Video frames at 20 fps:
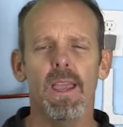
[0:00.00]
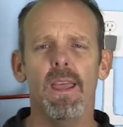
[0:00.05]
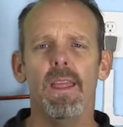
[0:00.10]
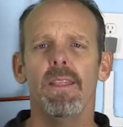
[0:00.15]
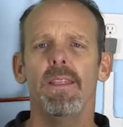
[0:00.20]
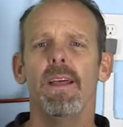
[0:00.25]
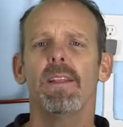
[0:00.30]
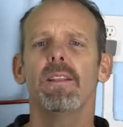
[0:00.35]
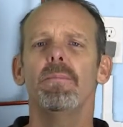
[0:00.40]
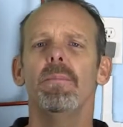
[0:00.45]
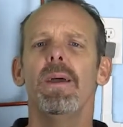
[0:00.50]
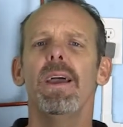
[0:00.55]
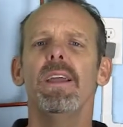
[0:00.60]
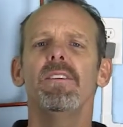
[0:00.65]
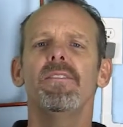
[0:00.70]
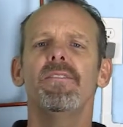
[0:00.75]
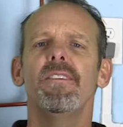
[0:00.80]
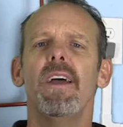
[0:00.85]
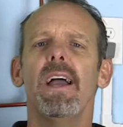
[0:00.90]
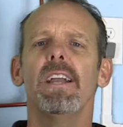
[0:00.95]
that the
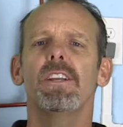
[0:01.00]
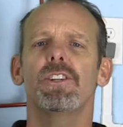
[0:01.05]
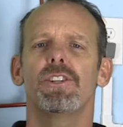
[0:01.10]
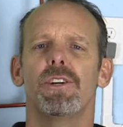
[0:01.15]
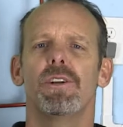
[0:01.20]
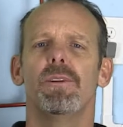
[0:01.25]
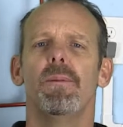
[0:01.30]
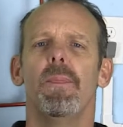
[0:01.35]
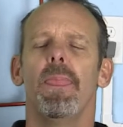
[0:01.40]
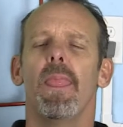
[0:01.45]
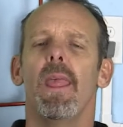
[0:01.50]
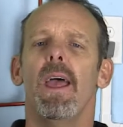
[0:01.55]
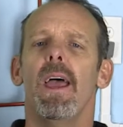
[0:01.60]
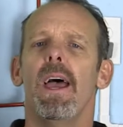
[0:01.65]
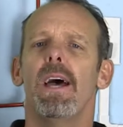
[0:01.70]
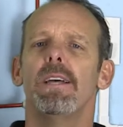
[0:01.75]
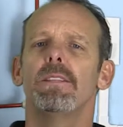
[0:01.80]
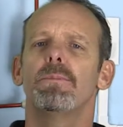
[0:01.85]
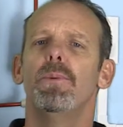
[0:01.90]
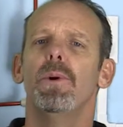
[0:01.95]
manufacturer
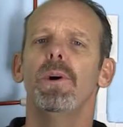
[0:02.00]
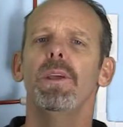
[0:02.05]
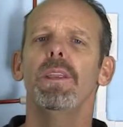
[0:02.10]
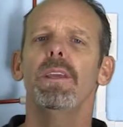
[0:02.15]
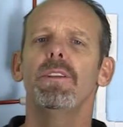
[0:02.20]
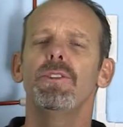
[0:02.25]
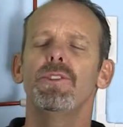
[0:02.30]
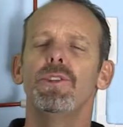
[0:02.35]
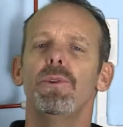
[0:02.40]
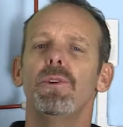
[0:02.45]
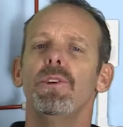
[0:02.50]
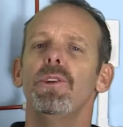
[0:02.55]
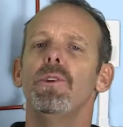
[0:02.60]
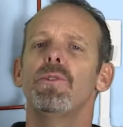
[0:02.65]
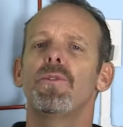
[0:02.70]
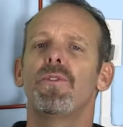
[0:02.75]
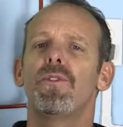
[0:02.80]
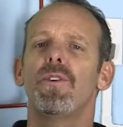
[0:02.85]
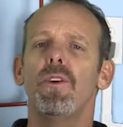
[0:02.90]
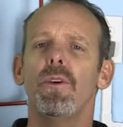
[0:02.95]
has put into a new
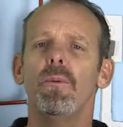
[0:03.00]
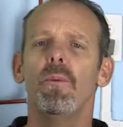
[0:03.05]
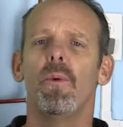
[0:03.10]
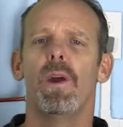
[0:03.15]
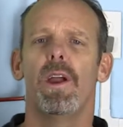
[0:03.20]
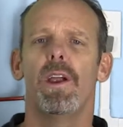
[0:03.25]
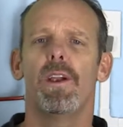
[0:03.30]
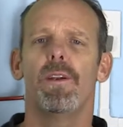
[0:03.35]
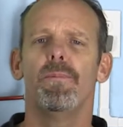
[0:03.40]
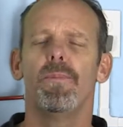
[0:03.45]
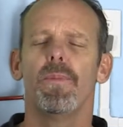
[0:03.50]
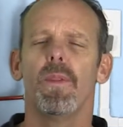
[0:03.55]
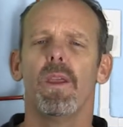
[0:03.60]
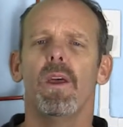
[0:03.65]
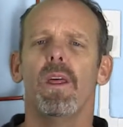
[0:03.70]
firmware